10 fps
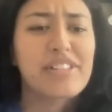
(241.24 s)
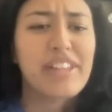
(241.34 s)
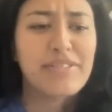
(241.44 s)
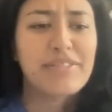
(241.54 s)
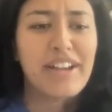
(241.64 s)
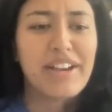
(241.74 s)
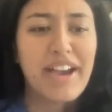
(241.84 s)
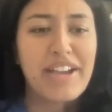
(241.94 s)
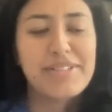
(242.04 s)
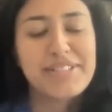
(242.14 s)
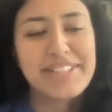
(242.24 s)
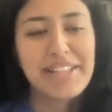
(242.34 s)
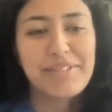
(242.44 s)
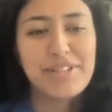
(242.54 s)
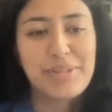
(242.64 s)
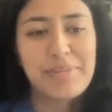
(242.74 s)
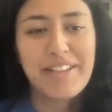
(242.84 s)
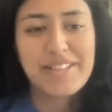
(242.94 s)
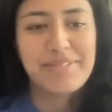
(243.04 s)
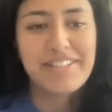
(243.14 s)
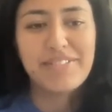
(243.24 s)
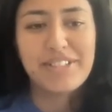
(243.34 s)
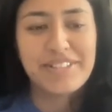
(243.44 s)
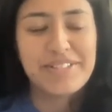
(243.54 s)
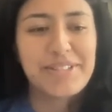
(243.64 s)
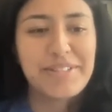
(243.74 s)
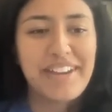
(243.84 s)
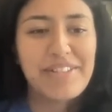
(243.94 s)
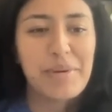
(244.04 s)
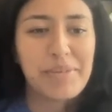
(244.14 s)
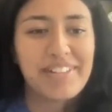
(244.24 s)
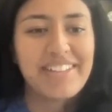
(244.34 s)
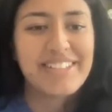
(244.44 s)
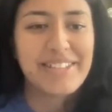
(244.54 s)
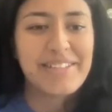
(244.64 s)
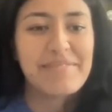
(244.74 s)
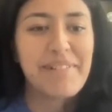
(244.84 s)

like uh, I used to celebrate Janmashtami every year, so I remember right